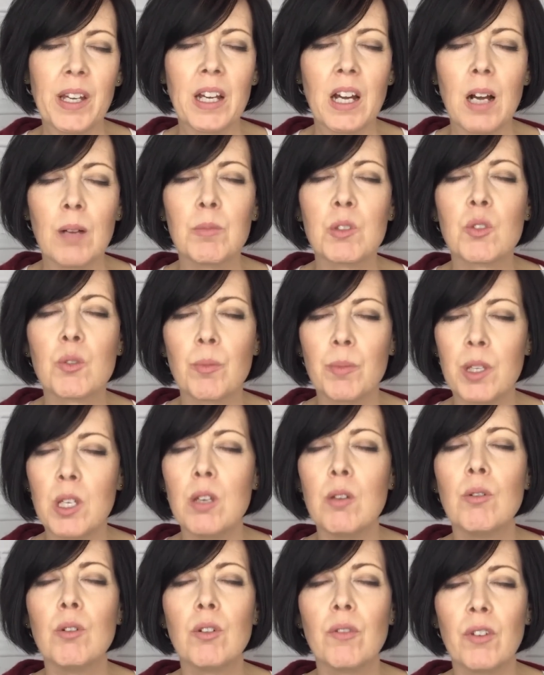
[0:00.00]
it comes from
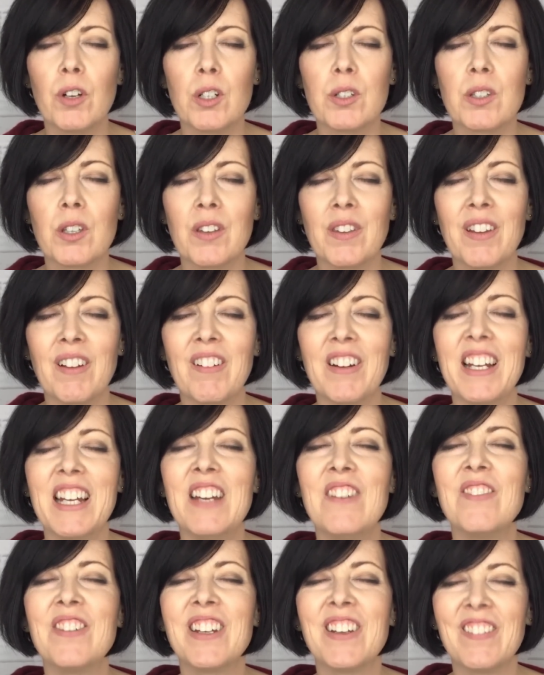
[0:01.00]
the universe, and there
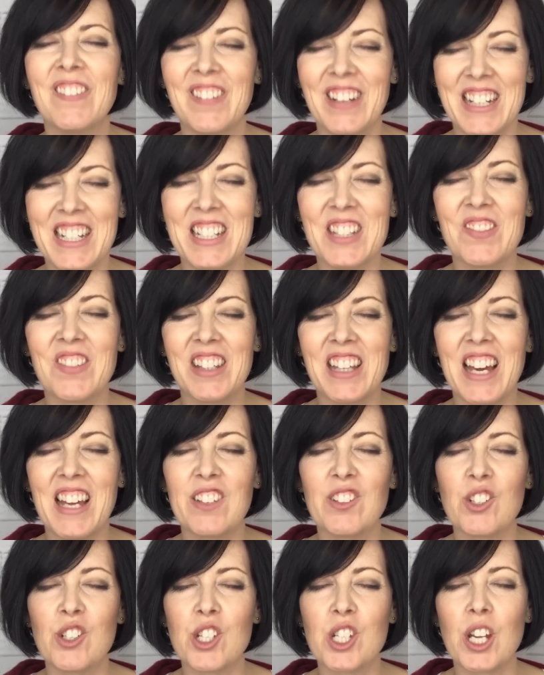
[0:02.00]
are infinite ways for
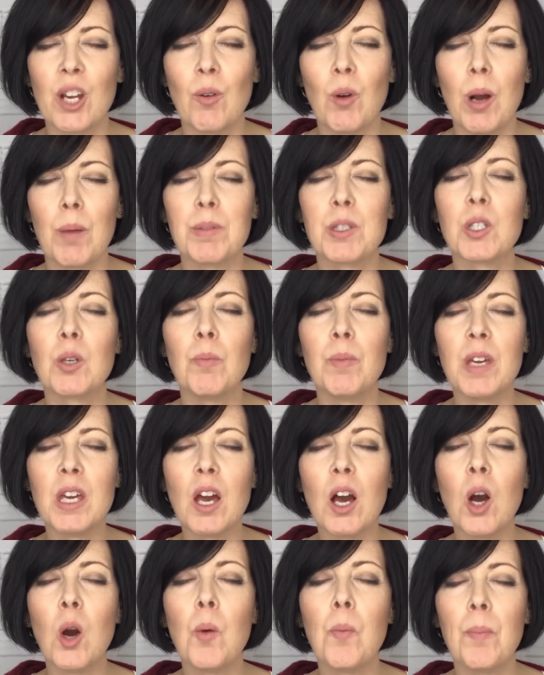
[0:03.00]
that to show up. So
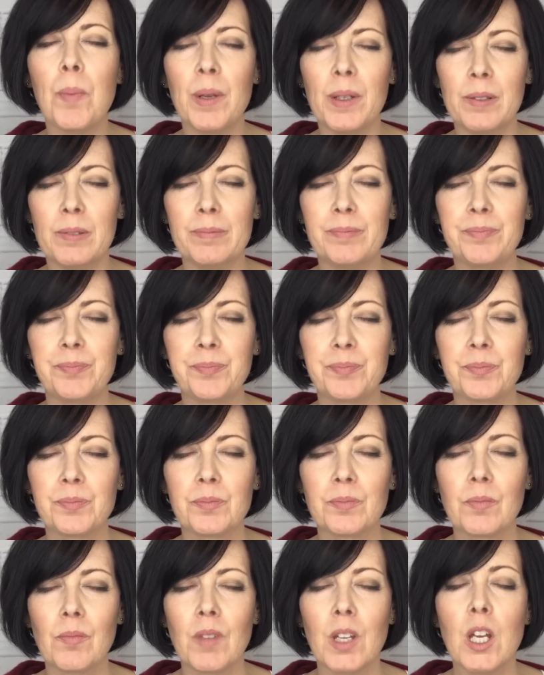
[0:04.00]
be open.
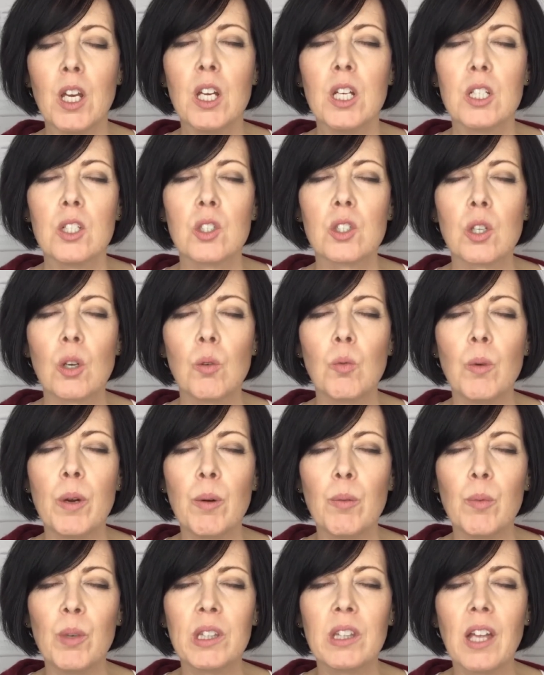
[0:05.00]
So,
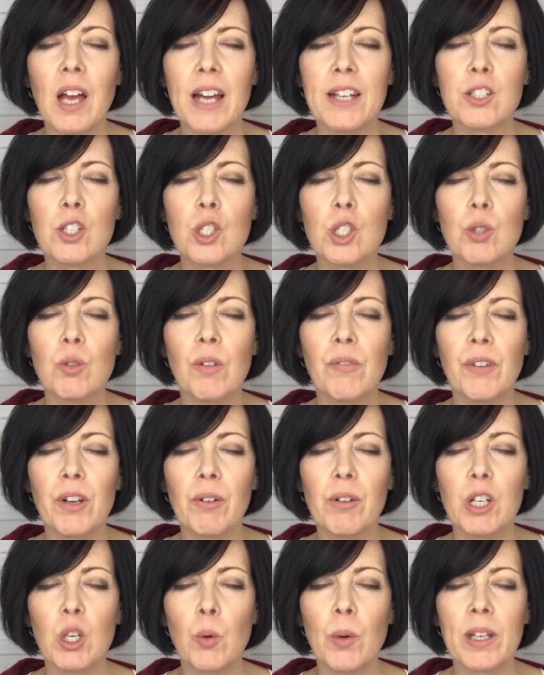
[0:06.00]
we would like to do a
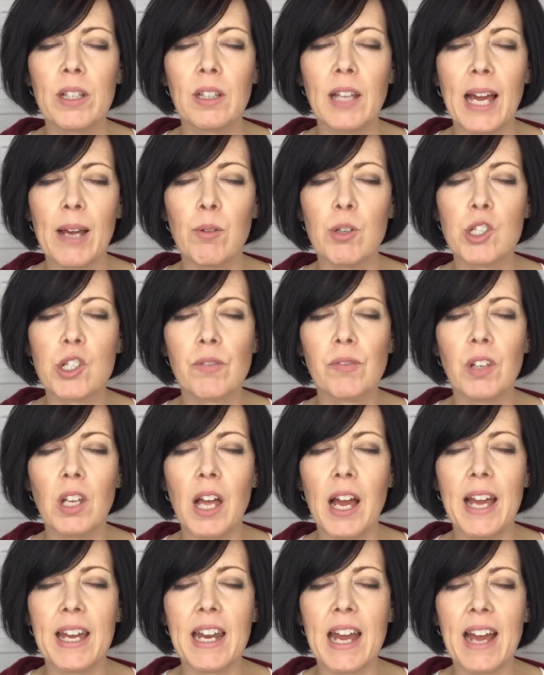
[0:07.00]
very quick language of
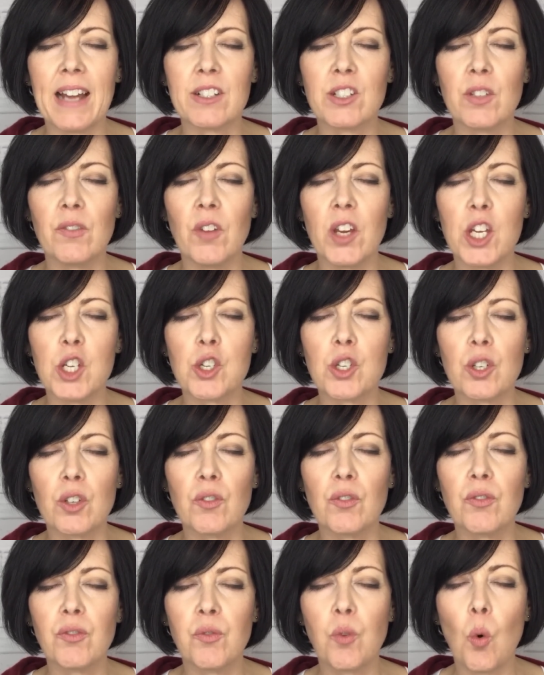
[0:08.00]
light
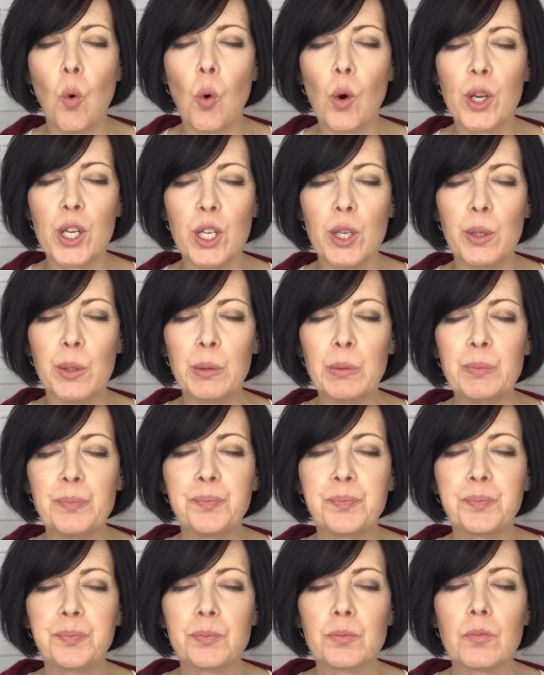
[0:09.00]
activation for you
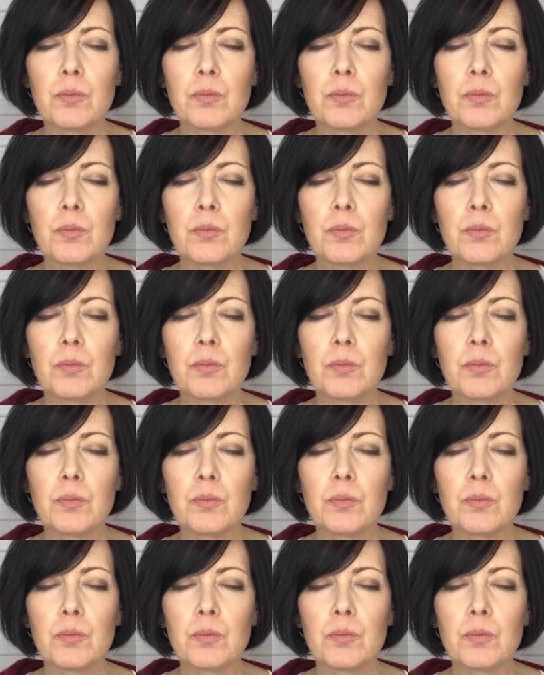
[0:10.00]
